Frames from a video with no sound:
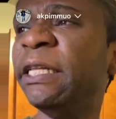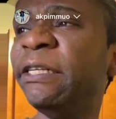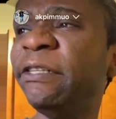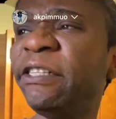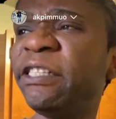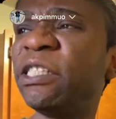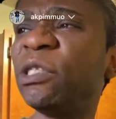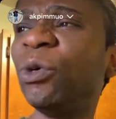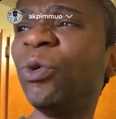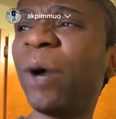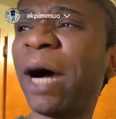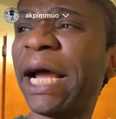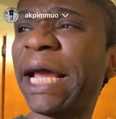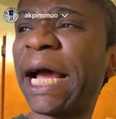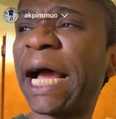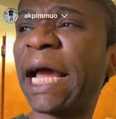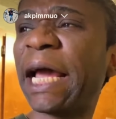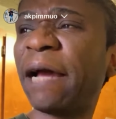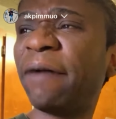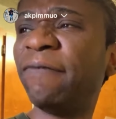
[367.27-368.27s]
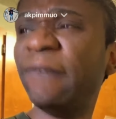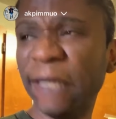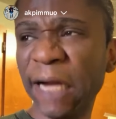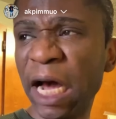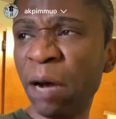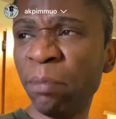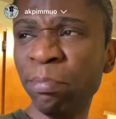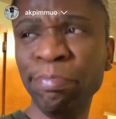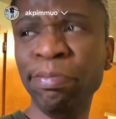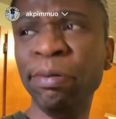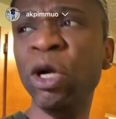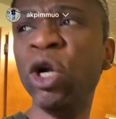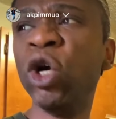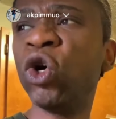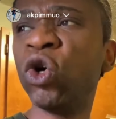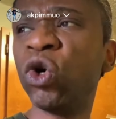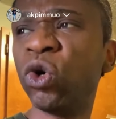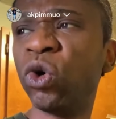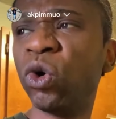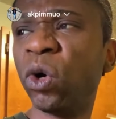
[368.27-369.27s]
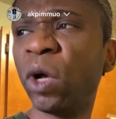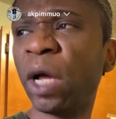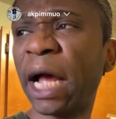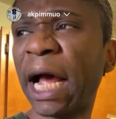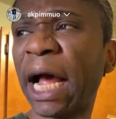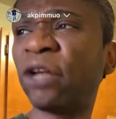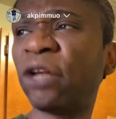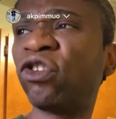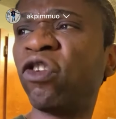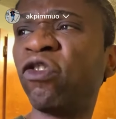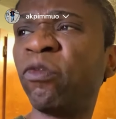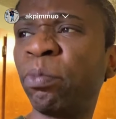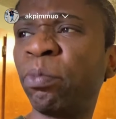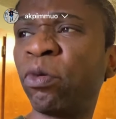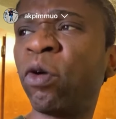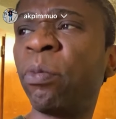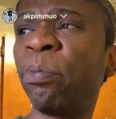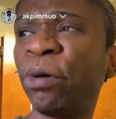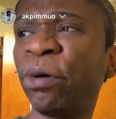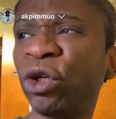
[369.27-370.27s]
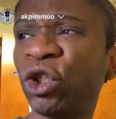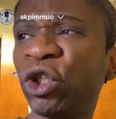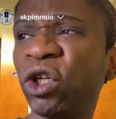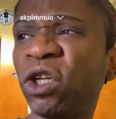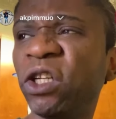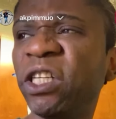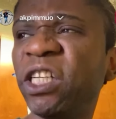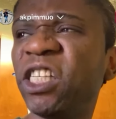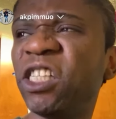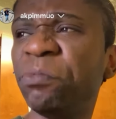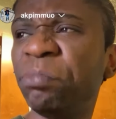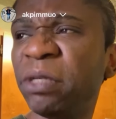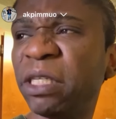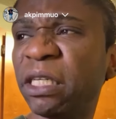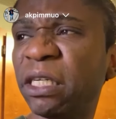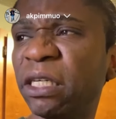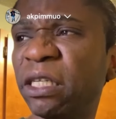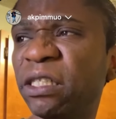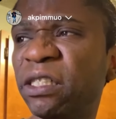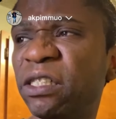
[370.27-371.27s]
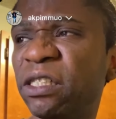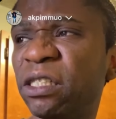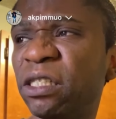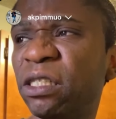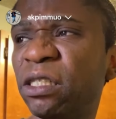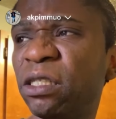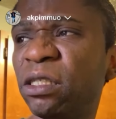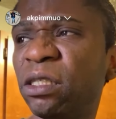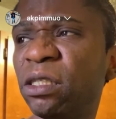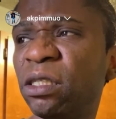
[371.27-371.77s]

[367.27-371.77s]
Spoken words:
The reason why I have now blow out of proportion is because